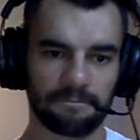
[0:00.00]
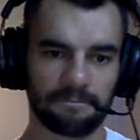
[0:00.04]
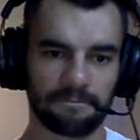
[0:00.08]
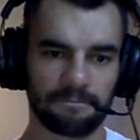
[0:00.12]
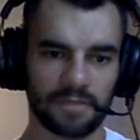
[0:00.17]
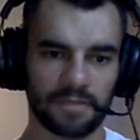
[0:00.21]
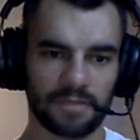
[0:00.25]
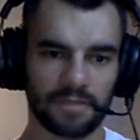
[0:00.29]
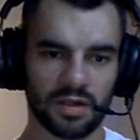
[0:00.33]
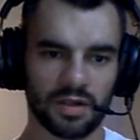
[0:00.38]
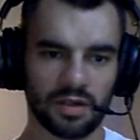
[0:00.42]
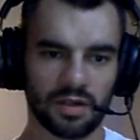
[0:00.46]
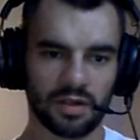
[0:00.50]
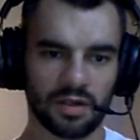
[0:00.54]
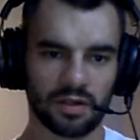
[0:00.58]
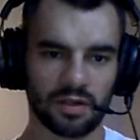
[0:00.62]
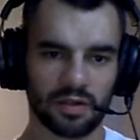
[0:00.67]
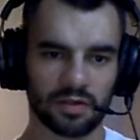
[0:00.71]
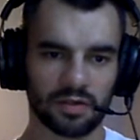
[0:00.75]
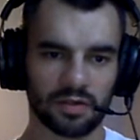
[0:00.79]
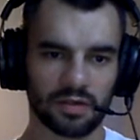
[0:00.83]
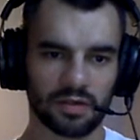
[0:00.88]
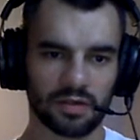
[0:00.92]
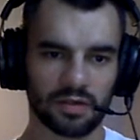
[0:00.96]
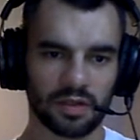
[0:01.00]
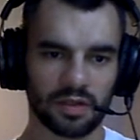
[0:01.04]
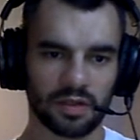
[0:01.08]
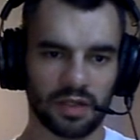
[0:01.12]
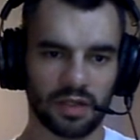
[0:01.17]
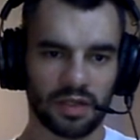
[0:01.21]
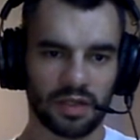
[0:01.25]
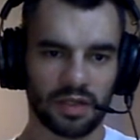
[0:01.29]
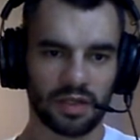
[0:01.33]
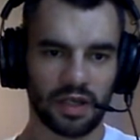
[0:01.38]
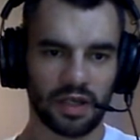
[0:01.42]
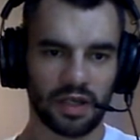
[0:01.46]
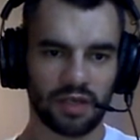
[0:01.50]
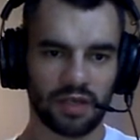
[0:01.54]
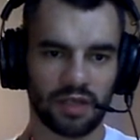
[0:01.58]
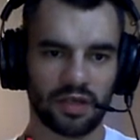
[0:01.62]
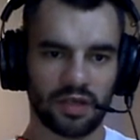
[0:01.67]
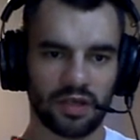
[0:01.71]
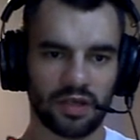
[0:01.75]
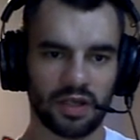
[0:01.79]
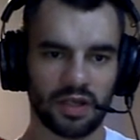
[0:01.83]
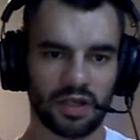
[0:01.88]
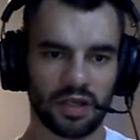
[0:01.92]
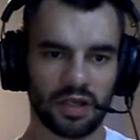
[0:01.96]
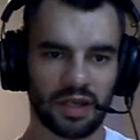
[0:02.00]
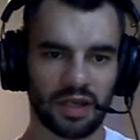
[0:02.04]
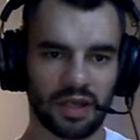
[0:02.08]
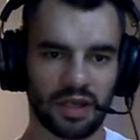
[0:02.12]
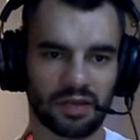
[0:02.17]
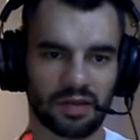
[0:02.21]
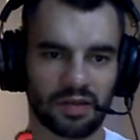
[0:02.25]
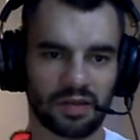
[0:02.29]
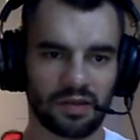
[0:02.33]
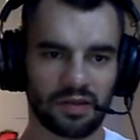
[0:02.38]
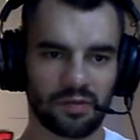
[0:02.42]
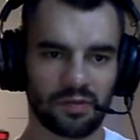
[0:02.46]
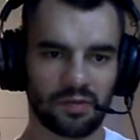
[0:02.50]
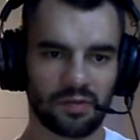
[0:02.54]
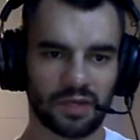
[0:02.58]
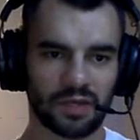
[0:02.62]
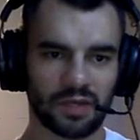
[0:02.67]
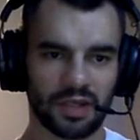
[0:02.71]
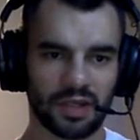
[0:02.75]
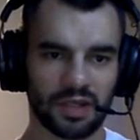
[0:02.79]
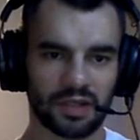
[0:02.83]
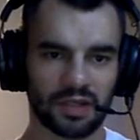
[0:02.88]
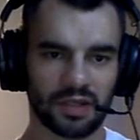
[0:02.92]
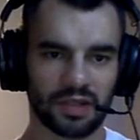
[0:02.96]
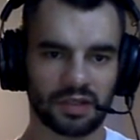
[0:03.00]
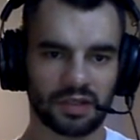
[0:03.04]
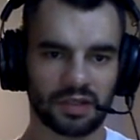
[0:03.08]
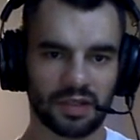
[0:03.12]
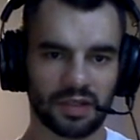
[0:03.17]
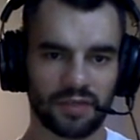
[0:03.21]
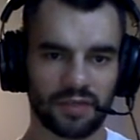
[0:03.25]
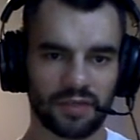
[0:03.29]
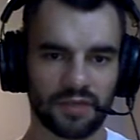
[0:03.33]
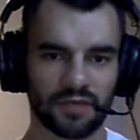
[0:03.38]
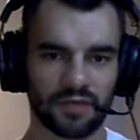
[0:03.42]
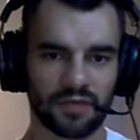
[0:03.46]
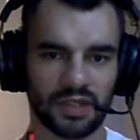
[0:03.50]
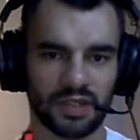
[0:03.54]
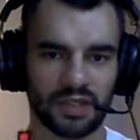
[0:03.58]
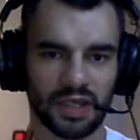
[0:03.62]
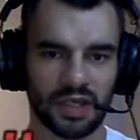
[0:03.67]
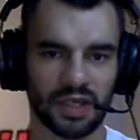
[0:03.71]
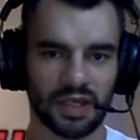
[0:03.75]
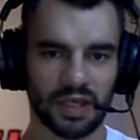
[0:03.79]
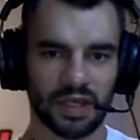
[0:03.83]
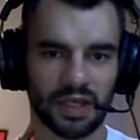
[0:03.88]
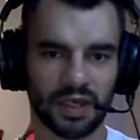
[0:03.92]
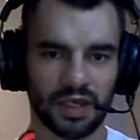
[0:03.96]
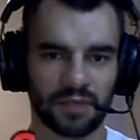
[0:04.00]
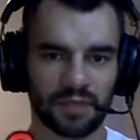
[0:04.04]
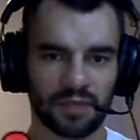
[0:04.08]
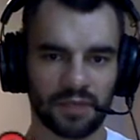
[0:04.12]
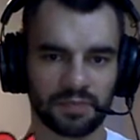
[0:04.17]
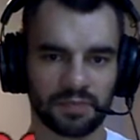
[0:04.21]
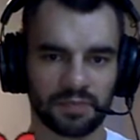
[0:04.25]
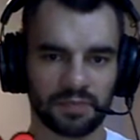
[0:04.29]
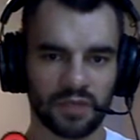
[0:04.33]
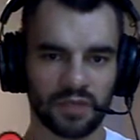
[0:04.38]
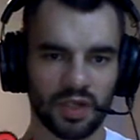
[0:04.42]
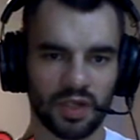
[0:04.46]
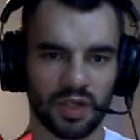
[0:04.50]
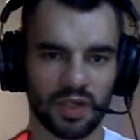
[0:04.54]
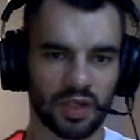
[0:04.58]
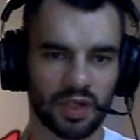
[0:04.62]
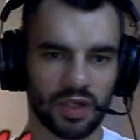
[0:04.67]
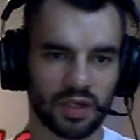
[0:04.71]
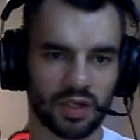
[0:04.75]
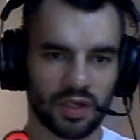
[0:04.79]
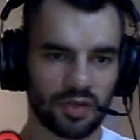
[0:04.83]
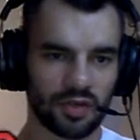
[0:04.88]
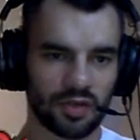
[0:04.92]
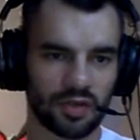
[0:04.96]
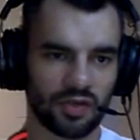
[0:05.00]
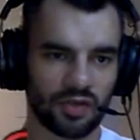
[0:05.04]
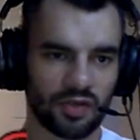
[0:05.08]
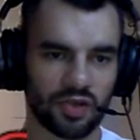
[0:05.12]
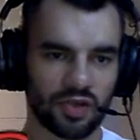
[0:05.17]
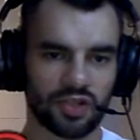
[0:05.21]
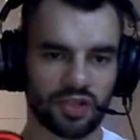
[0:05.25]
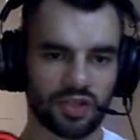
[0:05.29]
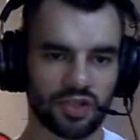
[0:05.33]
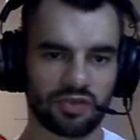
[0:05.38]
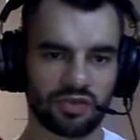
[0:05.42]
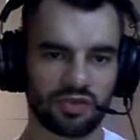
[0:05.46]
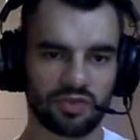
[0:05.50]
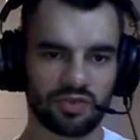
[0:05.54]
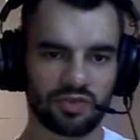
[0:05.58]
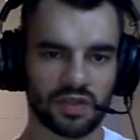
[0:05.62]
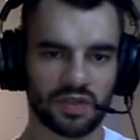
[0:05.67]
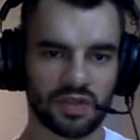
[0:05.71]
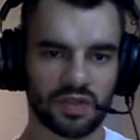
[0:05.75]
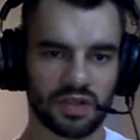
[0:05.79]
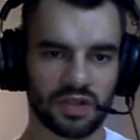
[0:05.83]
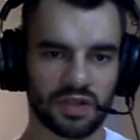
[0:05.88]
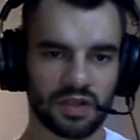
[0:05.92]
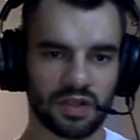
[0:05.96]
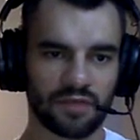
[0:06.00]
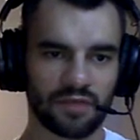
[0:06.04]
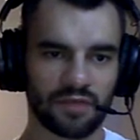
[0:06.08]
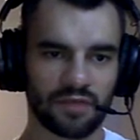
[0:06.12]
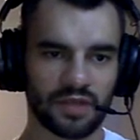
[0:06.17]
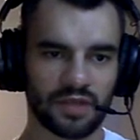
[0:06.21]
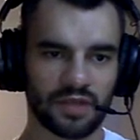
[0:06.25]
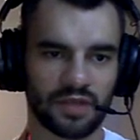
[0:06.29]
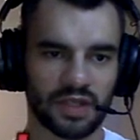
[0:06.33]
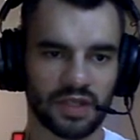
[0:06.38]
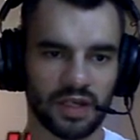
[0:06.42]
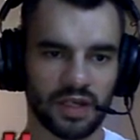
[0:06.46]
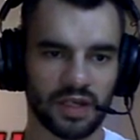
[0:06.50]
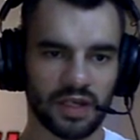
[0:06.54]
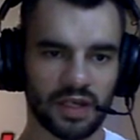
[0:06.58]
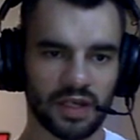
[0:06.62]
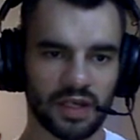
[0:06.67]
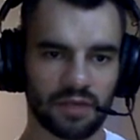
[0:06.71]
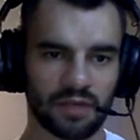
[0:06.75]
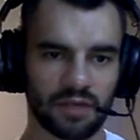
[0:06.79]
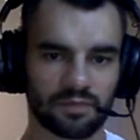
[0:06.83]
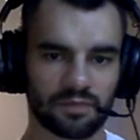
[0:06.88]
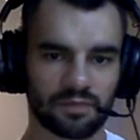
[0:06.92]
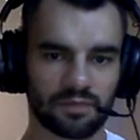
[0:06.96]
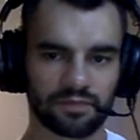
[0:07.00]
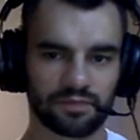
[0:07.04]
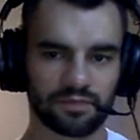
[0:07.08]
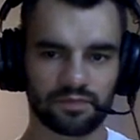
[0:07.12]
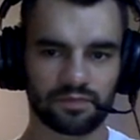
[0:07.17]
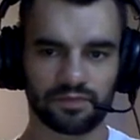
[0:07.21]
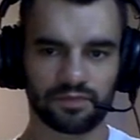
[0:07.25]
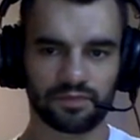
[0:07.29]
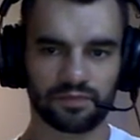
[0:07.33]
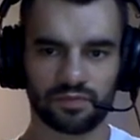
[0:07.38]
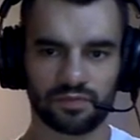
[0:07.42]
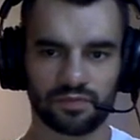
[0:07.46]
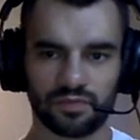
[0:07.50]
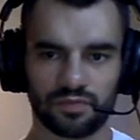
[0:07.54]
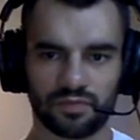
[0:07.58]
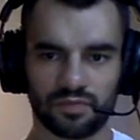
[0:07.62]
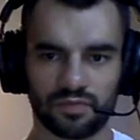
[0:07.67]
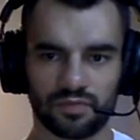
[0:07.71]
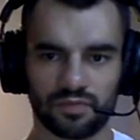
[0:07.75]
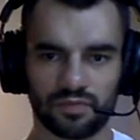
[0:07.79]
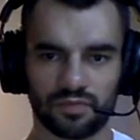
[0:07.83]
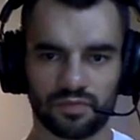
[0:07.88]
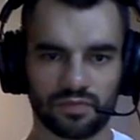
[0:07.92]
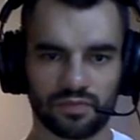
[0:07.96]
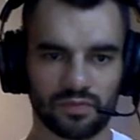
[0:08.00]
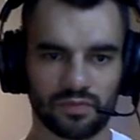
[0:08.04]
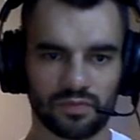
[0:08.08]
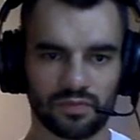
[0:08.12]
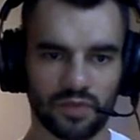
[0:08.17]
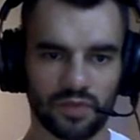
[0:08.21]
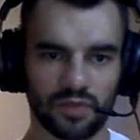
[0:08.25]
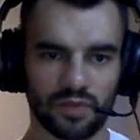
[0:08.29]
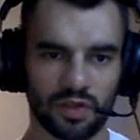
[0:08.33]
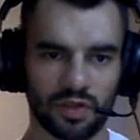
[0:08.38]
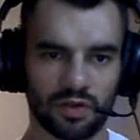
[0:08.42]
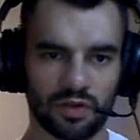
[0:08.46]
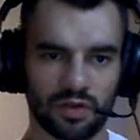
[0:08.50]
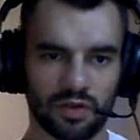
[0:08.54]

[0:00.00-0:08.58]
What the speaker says: you know, and you get a lot of dope things. Delivery time, you can choose the delivery time. You know what